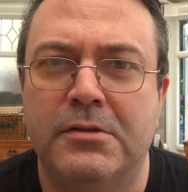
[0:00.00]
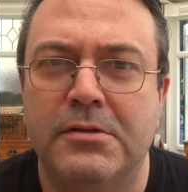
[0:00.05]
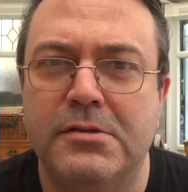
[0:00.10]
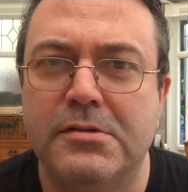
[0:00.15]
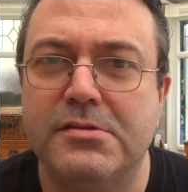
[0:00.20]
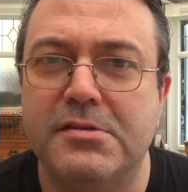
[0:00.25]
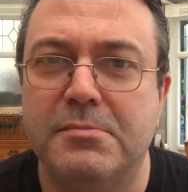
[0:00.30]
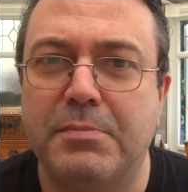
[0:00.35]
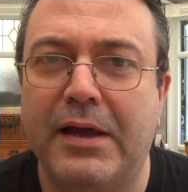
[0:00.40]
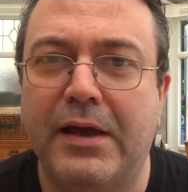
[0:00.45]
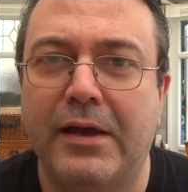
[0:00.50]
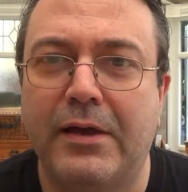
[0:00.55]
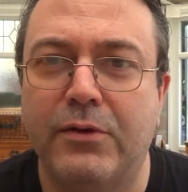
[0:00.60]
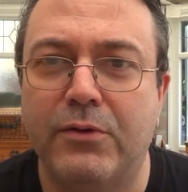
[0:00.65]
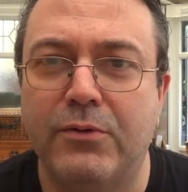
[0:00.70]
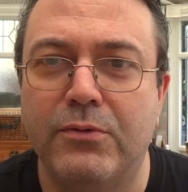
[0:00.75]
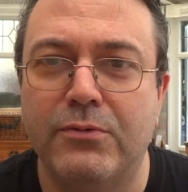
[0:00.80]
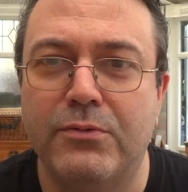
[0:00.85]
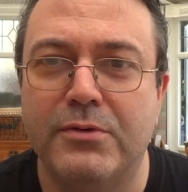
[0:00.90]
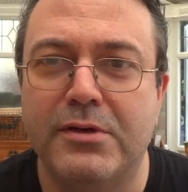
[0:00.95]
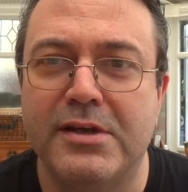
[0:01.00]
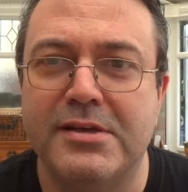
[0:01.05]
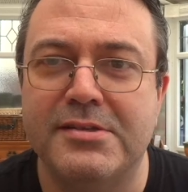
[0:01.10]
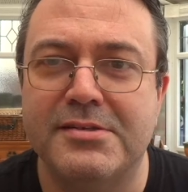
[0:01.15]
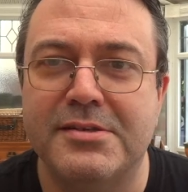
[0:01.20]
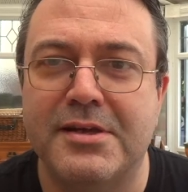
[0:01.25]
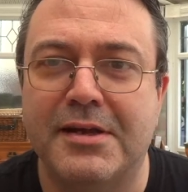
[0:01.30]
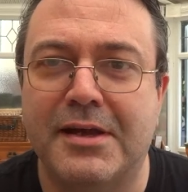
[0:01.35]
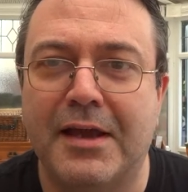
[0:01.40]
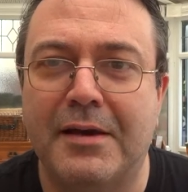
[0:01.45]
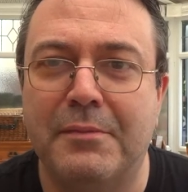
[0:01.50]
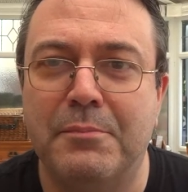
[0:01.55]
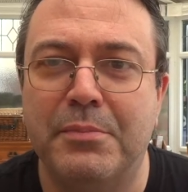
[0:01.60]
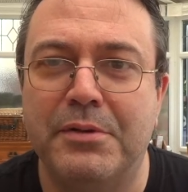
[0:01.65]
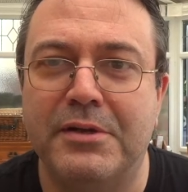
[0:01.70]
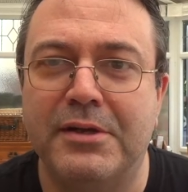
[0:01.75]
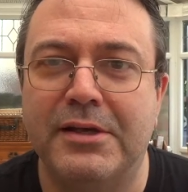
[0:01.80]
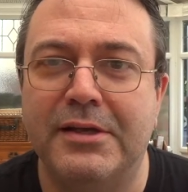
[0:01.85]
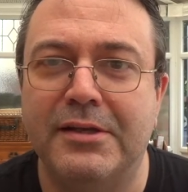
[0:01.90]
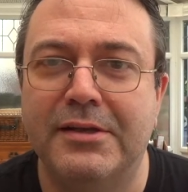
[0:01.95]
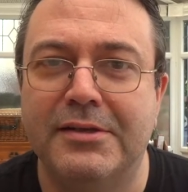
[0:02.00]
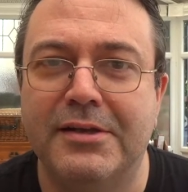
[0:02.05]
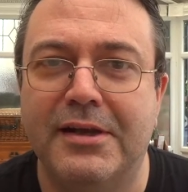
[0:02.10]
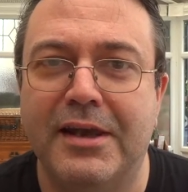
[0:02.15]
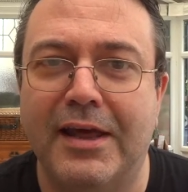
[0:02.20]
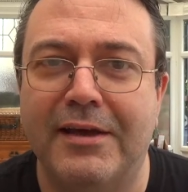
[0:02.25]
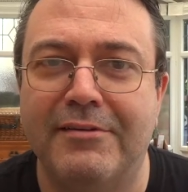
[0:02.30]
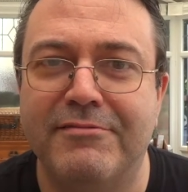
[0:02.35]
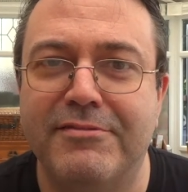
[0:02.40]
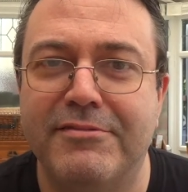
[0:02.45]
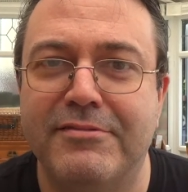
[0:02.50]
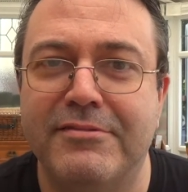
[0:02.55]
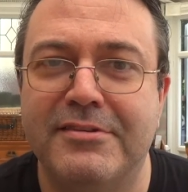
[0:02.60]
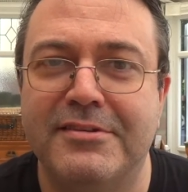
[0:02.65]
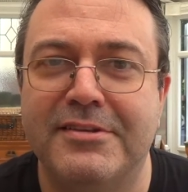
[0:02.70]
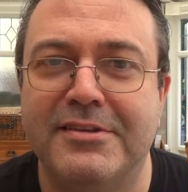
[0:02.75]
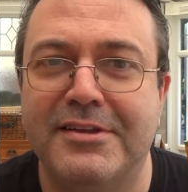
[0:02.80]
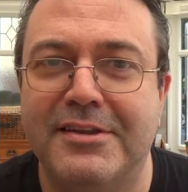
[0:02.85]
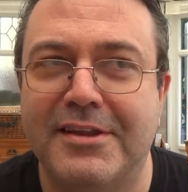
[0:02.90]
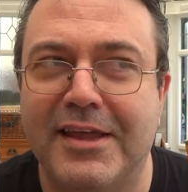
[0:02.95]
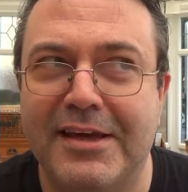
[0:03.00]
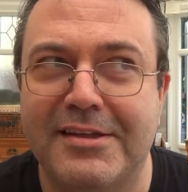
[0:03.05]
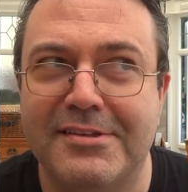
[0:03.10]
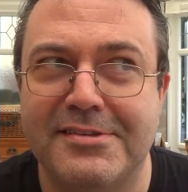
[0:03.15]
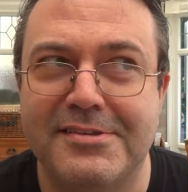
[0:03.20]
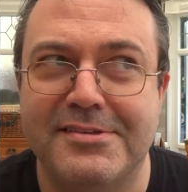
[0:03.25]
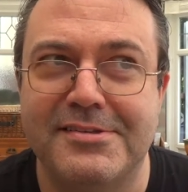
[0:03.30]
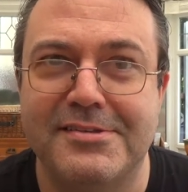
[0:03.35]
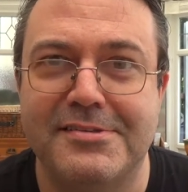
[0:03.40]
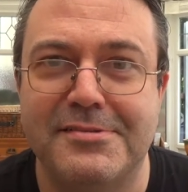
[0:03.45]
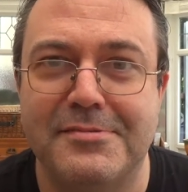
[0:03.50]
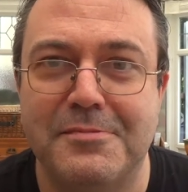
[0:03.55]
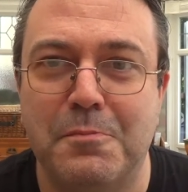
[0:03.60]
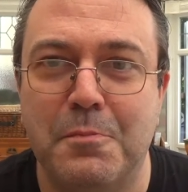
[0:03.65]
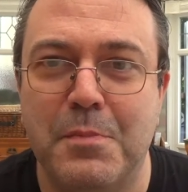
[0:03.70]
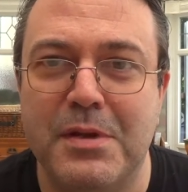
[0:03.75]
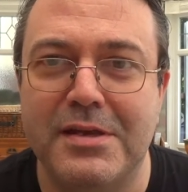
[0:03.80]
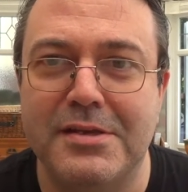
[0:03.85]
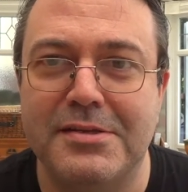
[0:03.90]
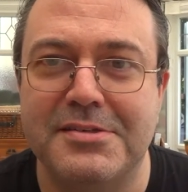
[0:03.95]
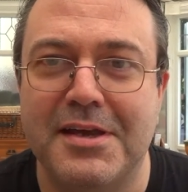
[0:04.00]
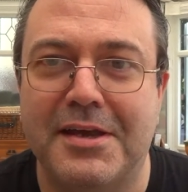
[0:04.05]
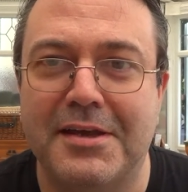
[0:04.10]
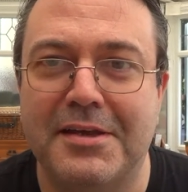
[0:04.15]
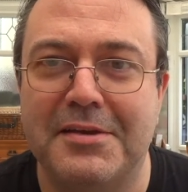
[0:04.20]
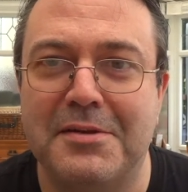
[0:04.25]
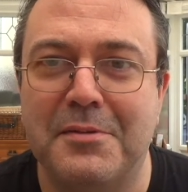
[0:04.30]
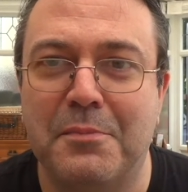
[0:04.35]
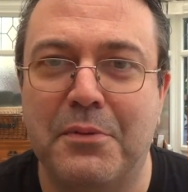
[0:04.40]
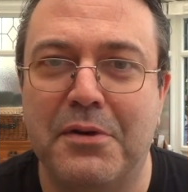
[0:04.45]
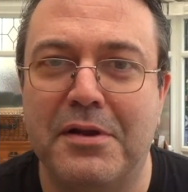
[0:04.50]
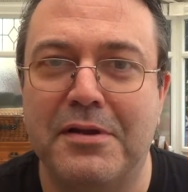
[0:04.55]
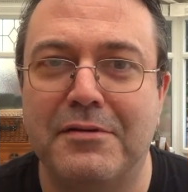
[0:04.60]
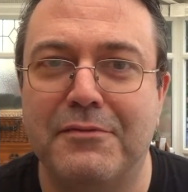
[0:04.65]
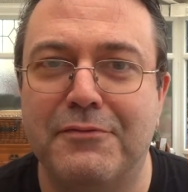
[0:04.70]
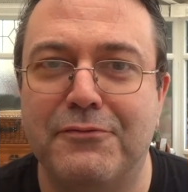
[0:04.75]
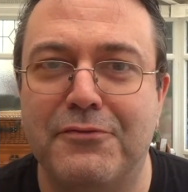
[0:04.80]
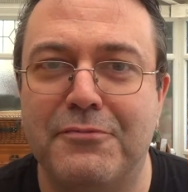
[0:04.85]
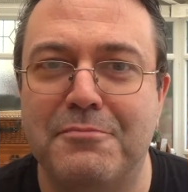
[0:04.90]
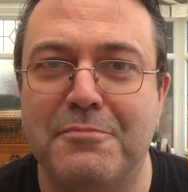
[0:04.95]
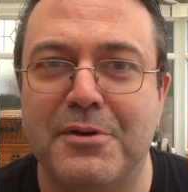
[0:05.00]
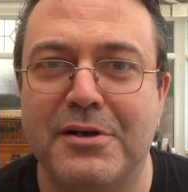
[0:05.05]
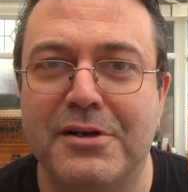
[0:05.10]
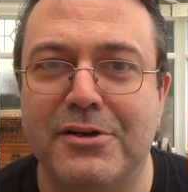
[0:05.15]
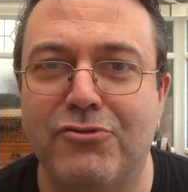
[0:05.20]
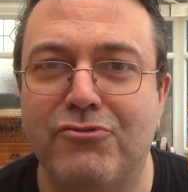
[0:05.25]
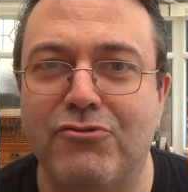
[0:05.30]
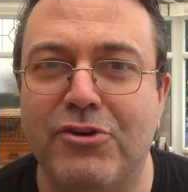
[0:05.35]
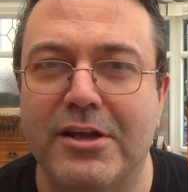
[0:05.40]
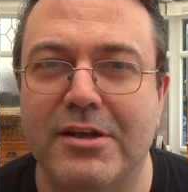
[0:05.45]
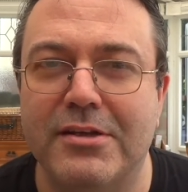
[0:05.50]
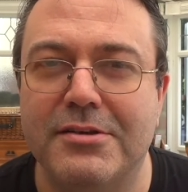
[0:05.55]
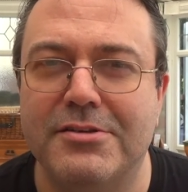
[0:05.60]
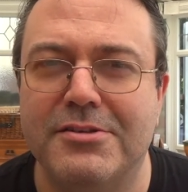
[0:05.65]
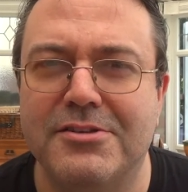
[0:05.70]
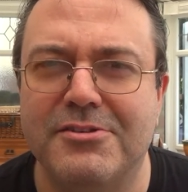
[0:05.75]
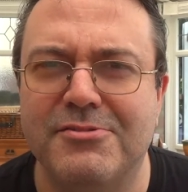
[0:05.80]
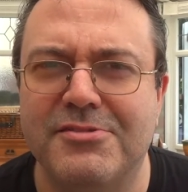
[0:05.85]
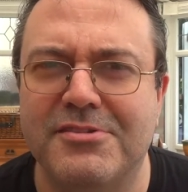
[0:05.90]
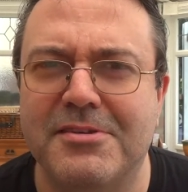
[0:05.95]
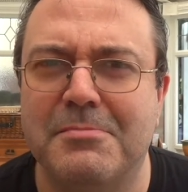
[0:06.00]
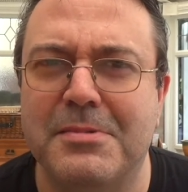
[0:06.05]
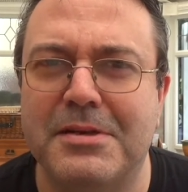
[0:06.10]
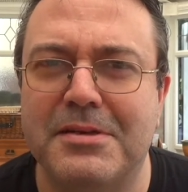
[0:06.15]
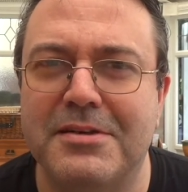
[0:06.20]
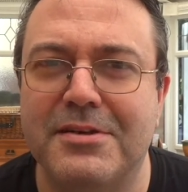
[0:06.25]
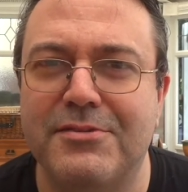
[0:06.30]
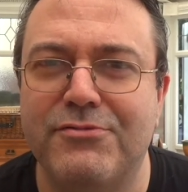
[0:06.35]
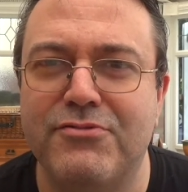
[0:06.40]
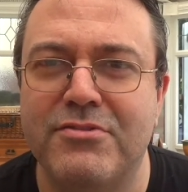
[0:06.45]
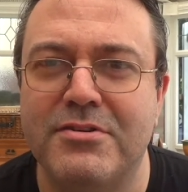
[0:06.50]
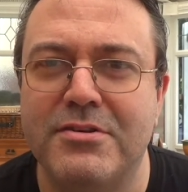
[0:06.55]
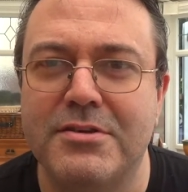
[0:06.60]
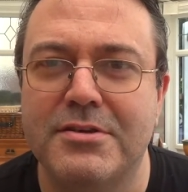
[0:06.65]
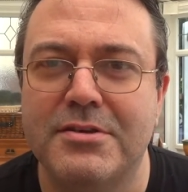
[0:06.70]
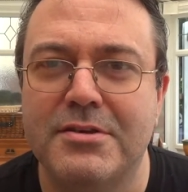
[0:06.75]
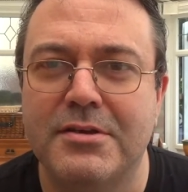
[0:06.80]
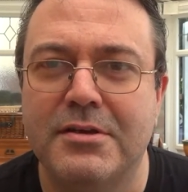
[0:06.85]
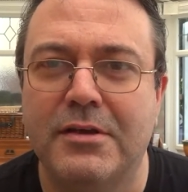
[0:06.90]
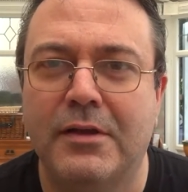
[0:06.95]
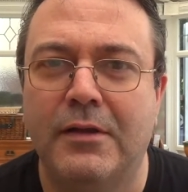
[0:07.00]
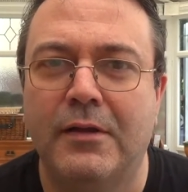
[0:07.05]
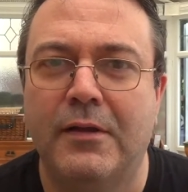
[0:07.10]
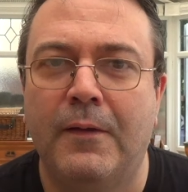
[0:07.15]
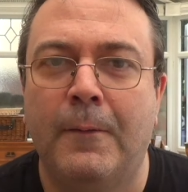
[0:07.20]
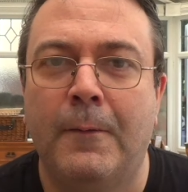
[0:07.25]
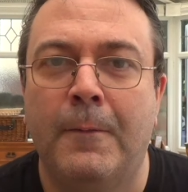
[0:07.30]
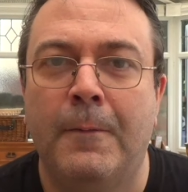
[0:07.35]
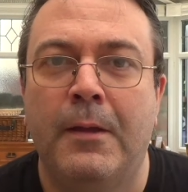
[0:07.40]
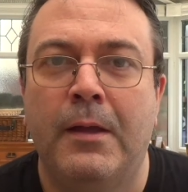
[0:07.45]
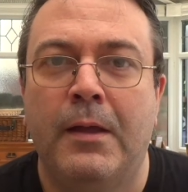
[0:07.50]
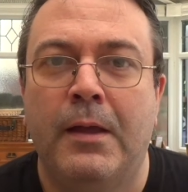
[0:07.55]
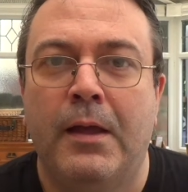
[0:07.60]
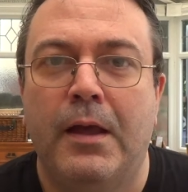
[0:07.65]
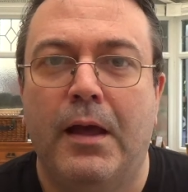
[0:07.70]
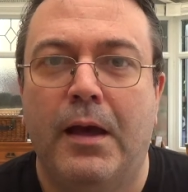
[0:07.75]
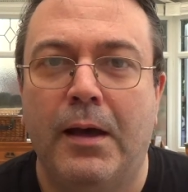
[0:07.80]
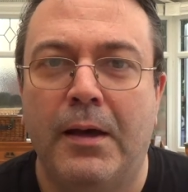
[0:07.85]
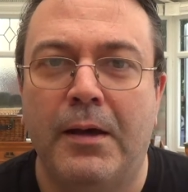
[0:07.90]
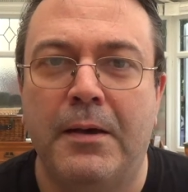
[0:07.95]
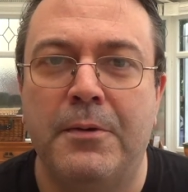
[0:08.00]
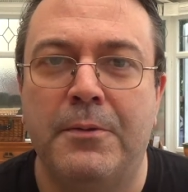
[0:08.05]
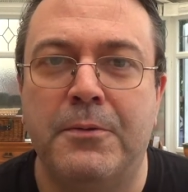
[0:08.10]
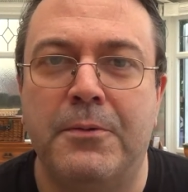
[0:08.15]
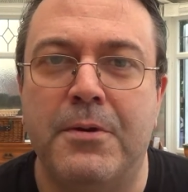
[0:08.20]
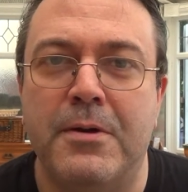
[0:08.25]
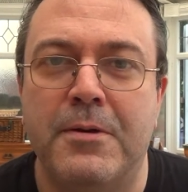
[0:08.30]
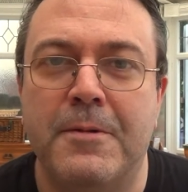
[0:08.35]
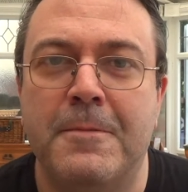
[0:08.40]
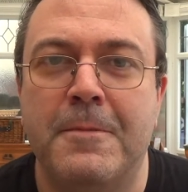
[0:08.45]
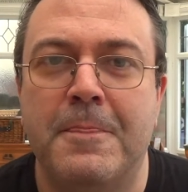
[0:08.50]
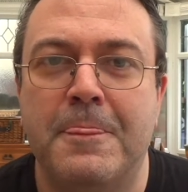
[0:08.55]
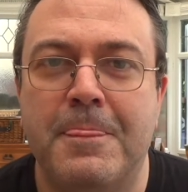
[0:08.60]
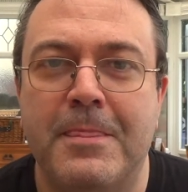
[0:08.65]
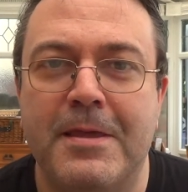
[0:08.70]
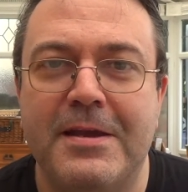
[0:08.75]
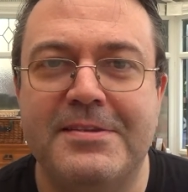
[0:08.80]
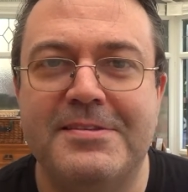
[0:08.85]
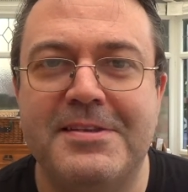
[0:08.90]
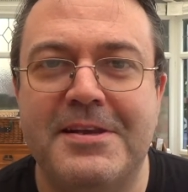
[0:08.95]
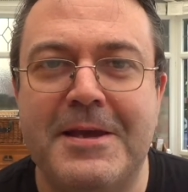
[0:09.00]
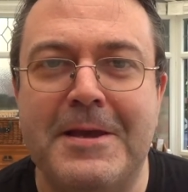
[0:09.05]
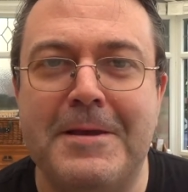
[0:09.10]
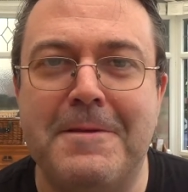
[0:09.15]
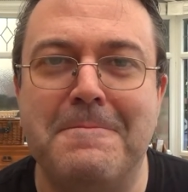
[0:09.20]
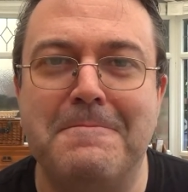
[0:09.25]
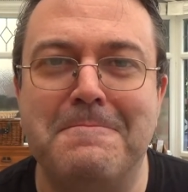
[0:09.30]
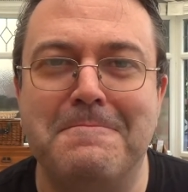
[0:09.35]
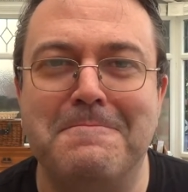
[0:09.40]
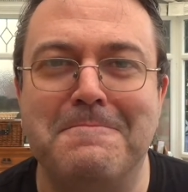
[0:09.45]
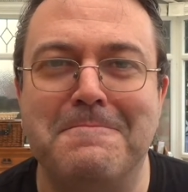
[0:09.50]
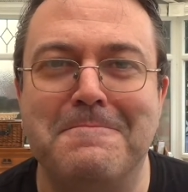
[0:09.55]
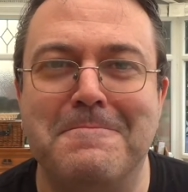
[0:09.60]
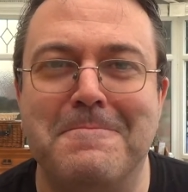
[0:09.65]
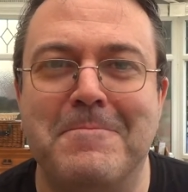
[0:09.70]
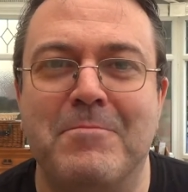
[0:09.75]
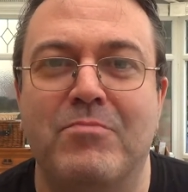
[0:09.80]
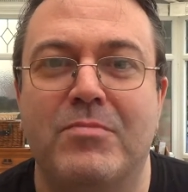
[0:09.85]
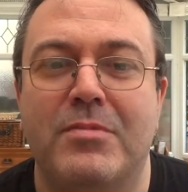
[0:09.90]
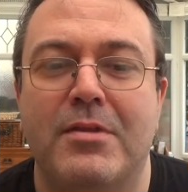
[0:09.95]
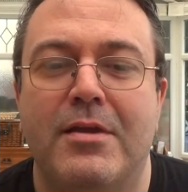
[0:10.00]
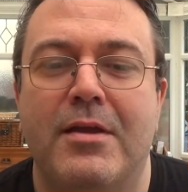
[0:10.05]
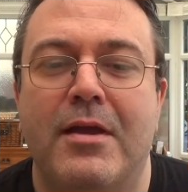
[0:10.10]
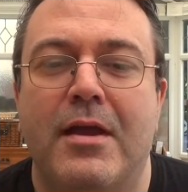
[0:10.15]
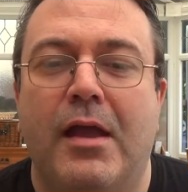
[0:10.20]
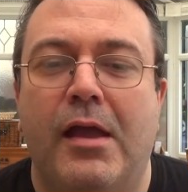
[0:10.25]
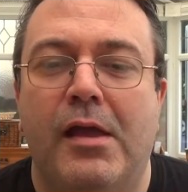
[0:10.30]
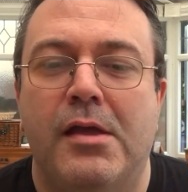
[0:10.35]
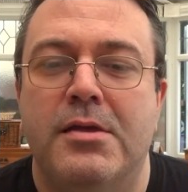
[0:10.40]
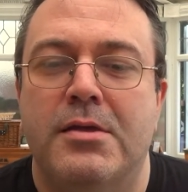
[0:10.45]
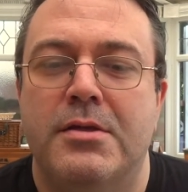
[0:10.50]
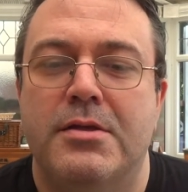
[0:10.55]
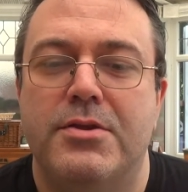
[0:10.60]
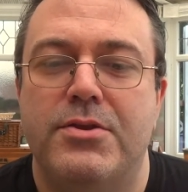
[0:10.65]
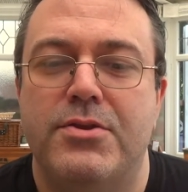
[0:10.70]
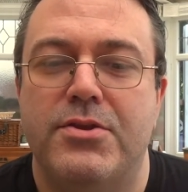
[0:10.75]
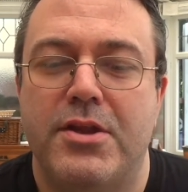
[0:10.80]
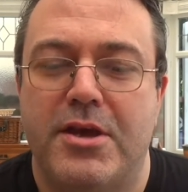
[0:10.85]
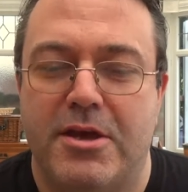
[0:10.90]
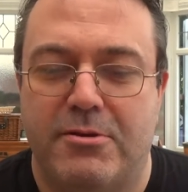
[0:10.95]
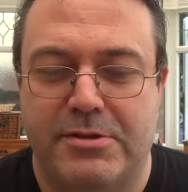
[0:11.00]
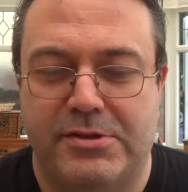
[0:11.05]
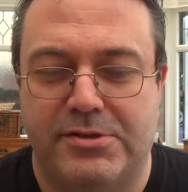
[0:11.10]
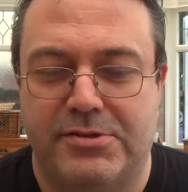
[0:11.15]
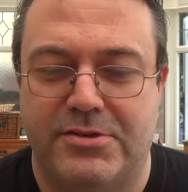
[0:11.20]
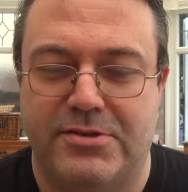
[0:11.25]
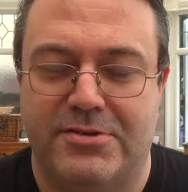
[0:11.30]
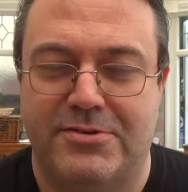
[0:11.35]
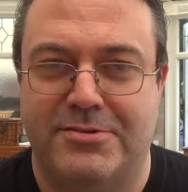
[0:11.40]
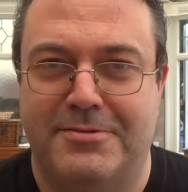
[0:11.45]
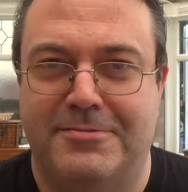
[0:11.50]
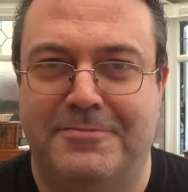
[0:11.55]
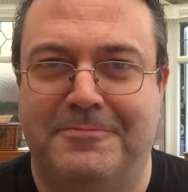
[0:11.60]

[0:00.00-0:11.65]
Sabbatical isn't a company, love. That's me taking a break from my career to do something different. Oh, isn't it? No, it's not.